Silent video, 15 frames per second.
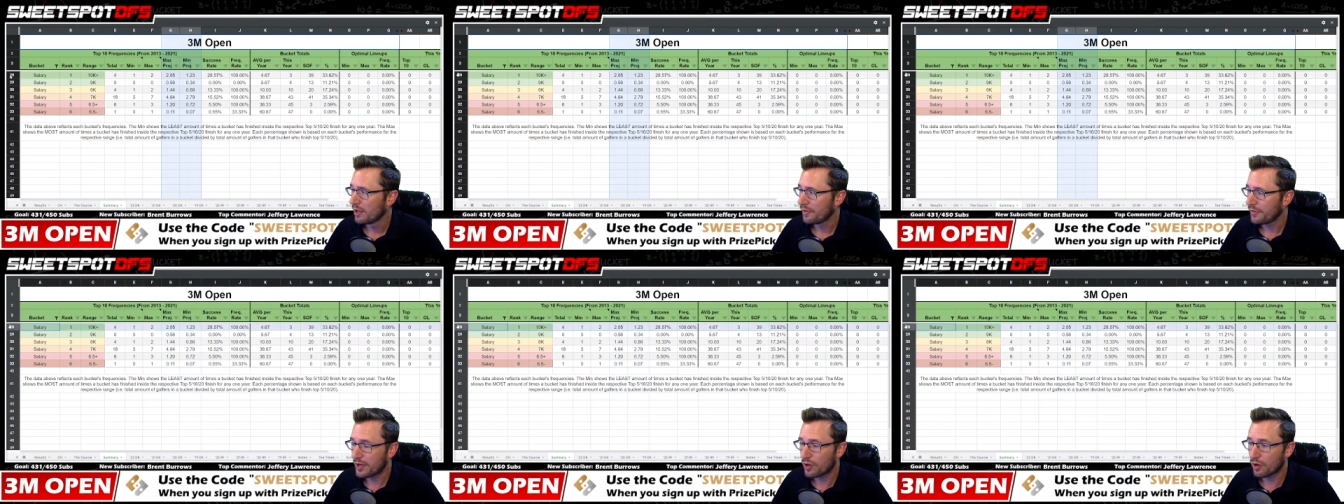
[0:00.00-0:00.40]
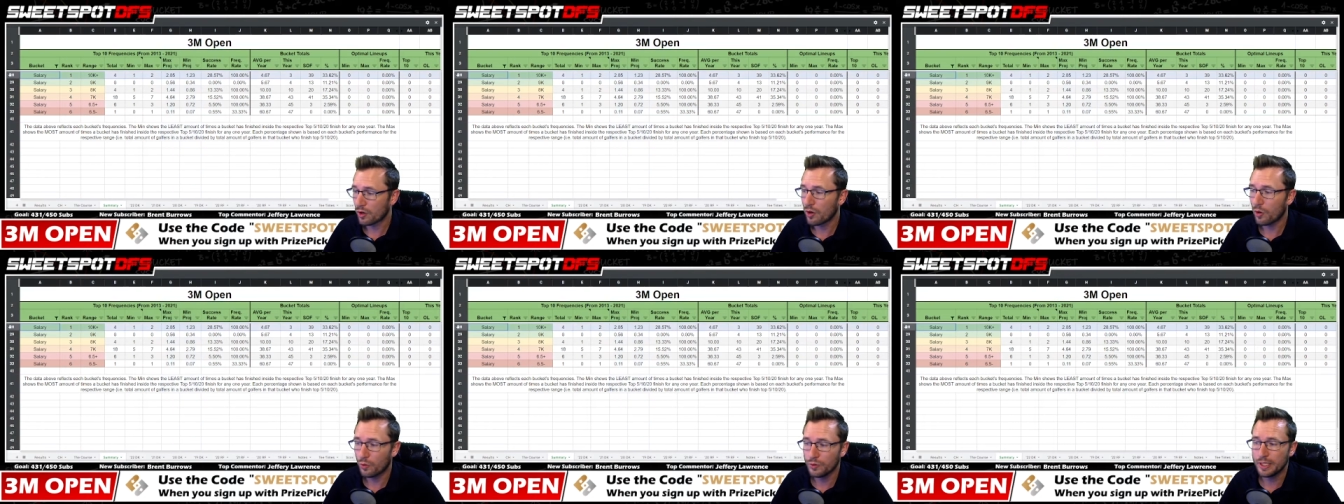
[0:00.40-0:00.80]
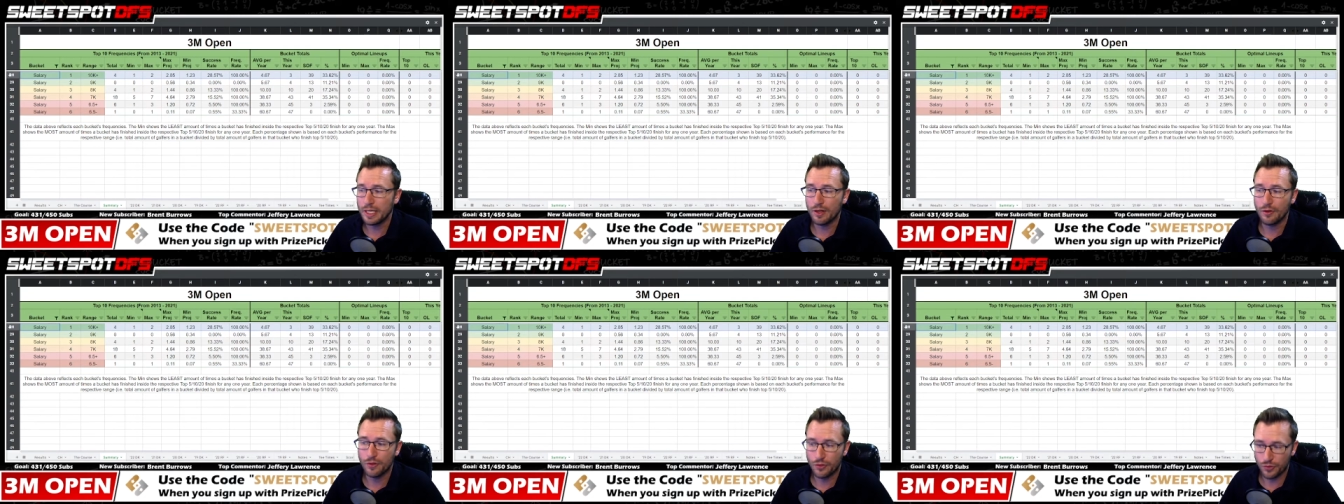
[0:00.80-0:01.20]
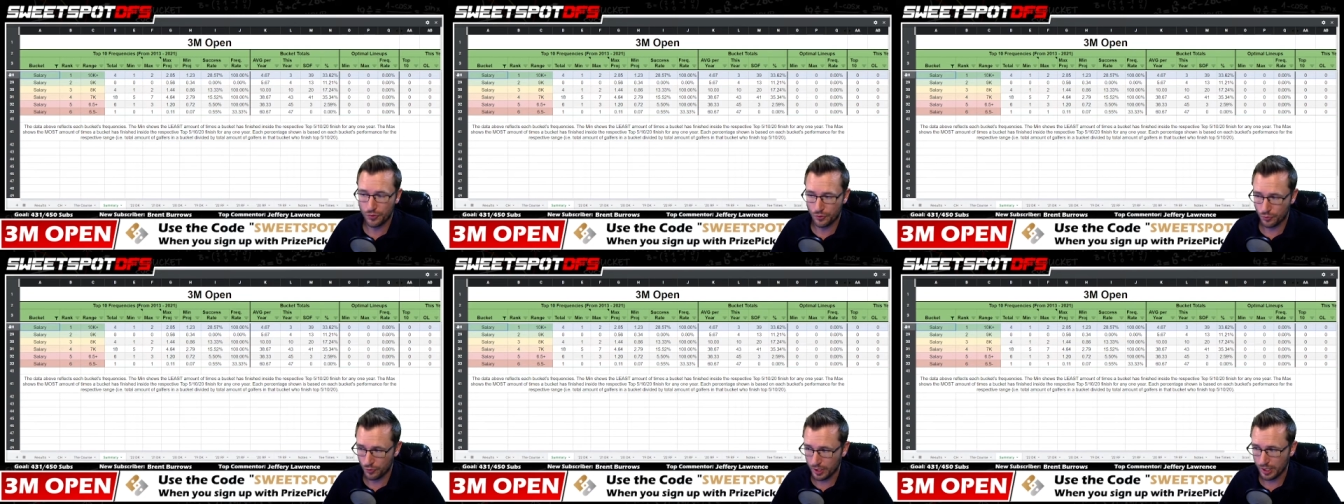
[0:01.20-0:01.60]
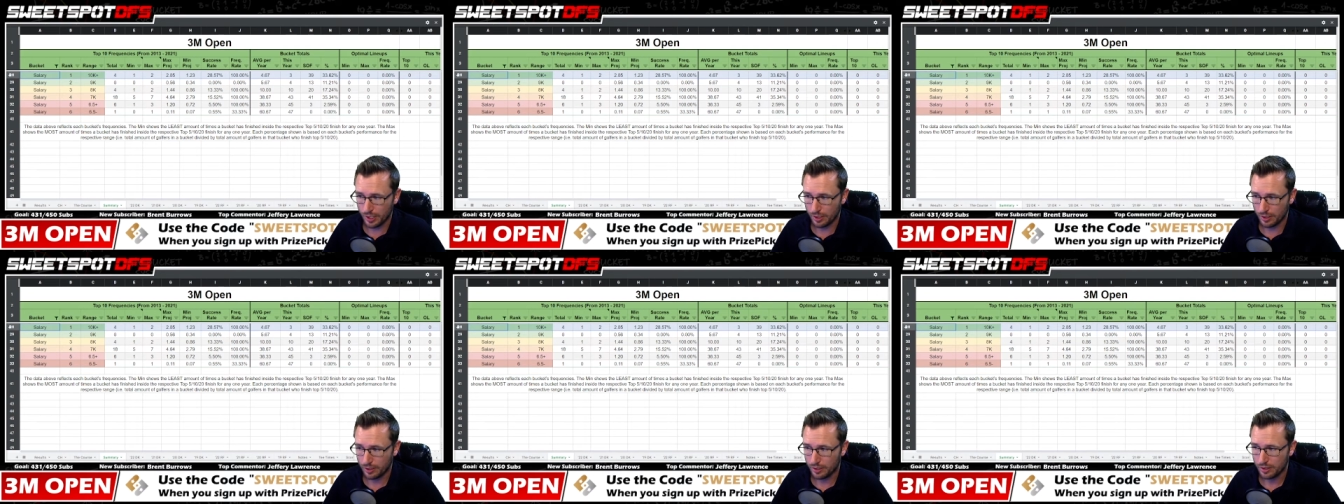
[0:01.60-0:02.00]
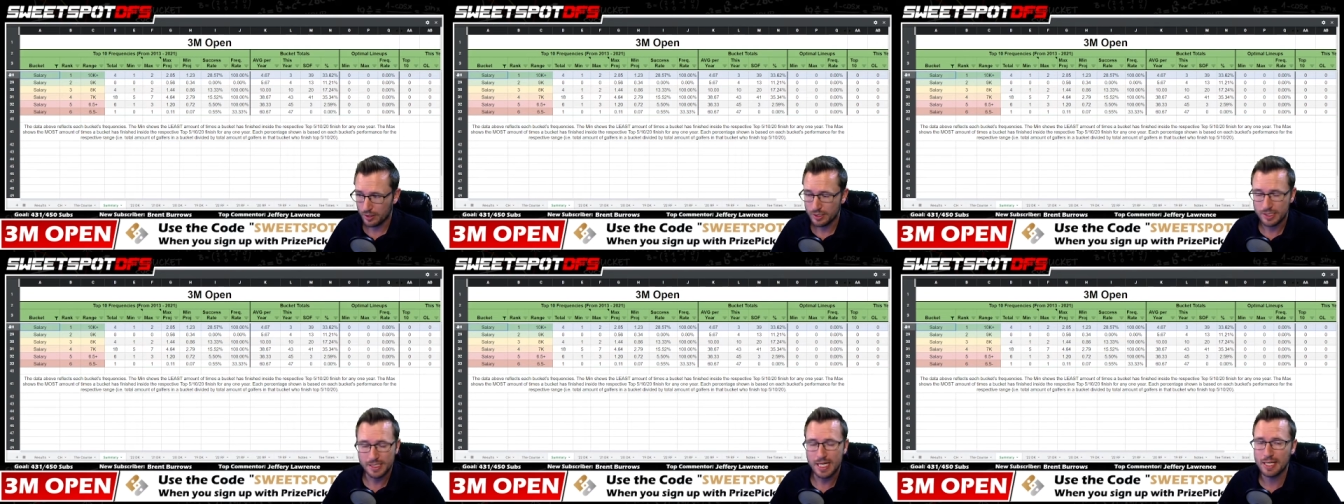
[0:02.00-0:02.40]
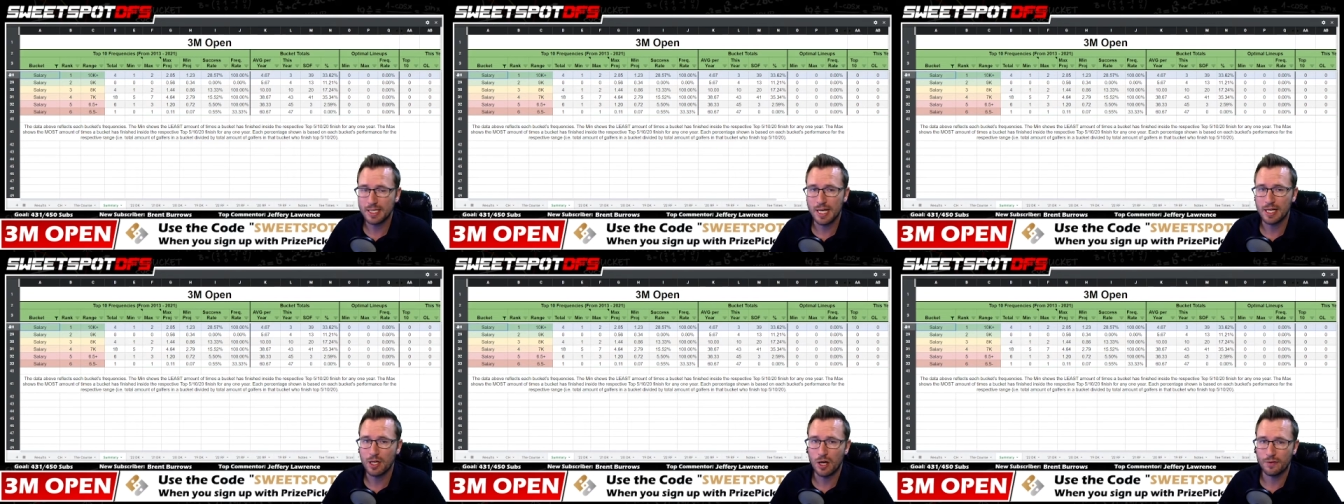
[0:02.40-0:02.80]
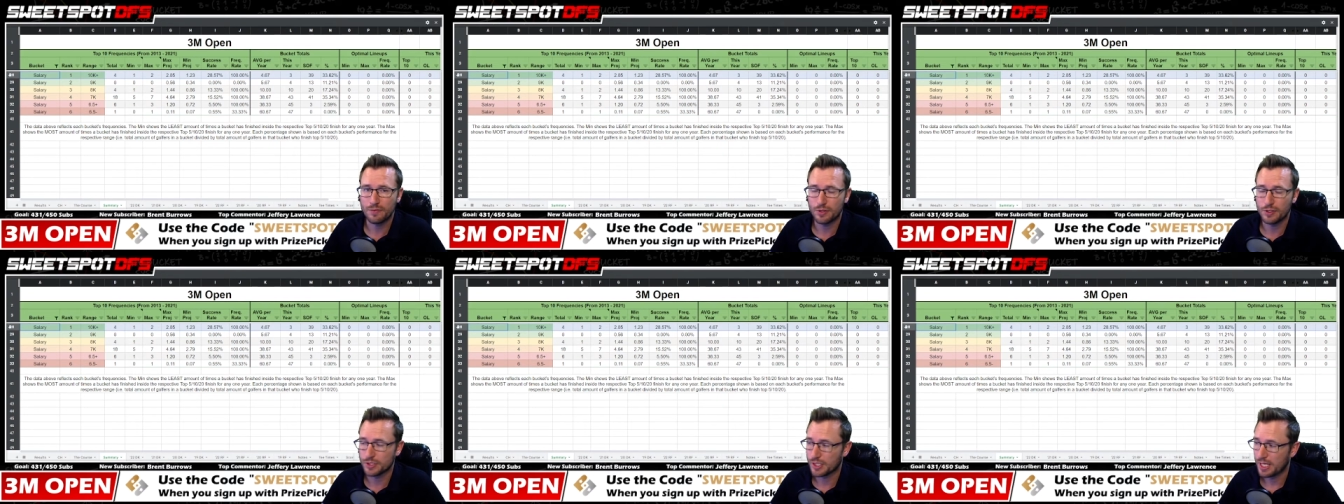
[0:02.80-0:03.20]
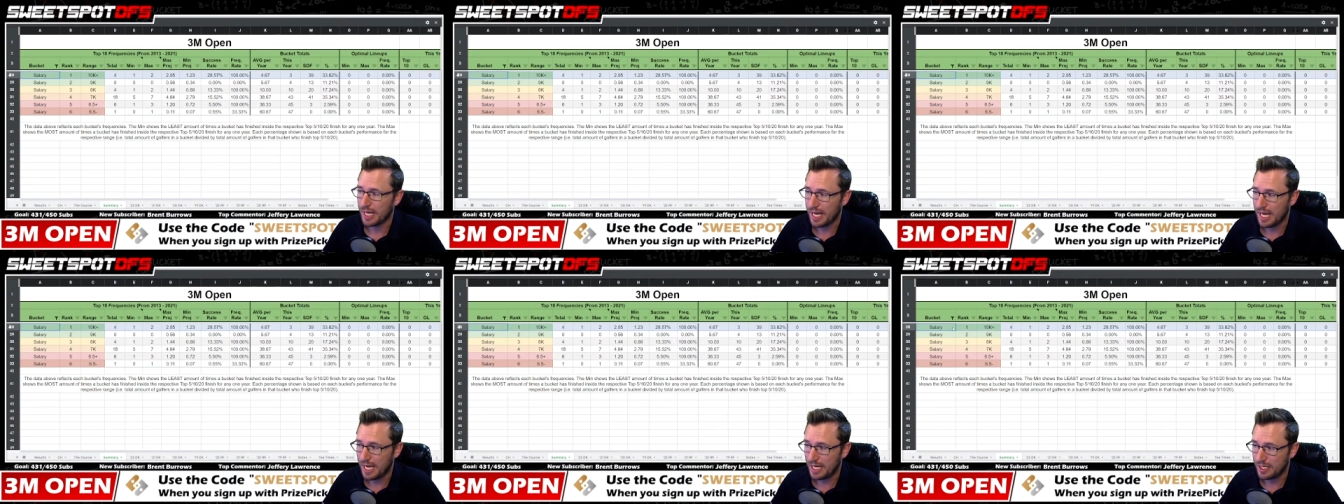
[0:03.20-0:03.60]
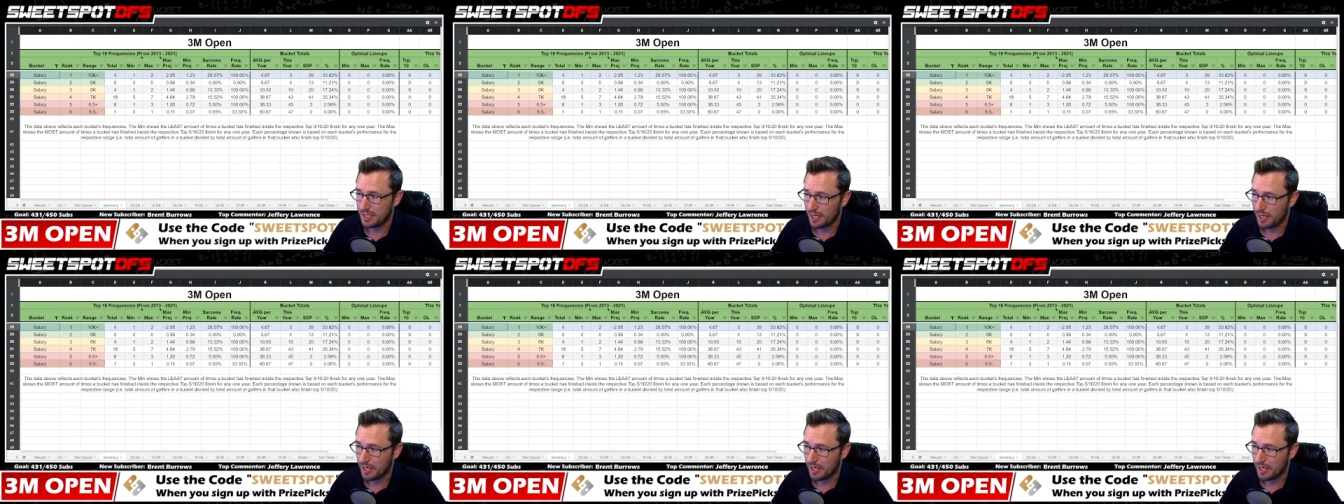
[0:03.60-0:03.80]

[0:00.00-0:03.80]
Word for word: There are only three 10K golfers, and